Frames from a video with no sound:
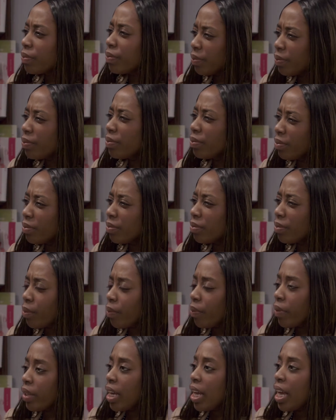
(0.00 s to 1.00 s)
Mm-hmm.
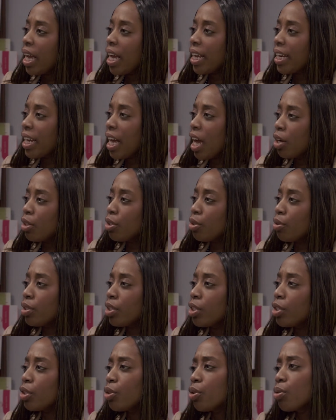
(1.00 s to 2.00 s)
And how do you
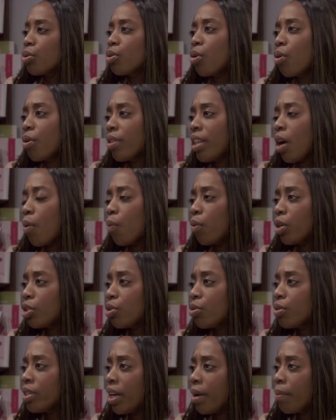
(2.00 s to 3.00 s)
think you'll know that once
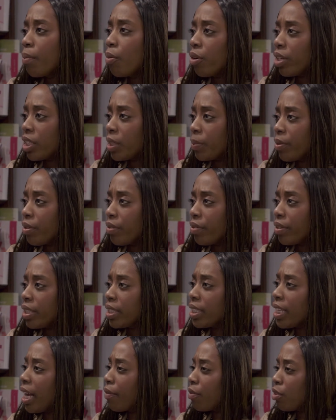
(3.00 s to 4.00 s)
you get more experience?
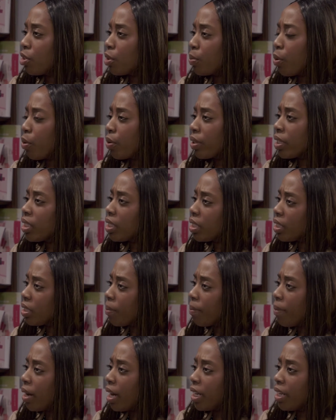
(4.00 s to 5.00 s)
Have you spoken to
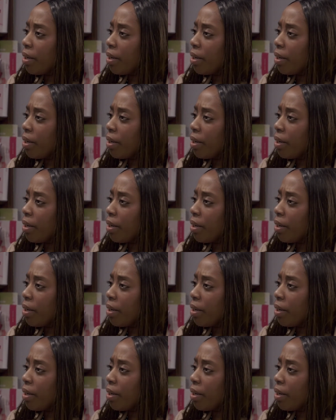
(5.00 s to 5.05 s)
somebody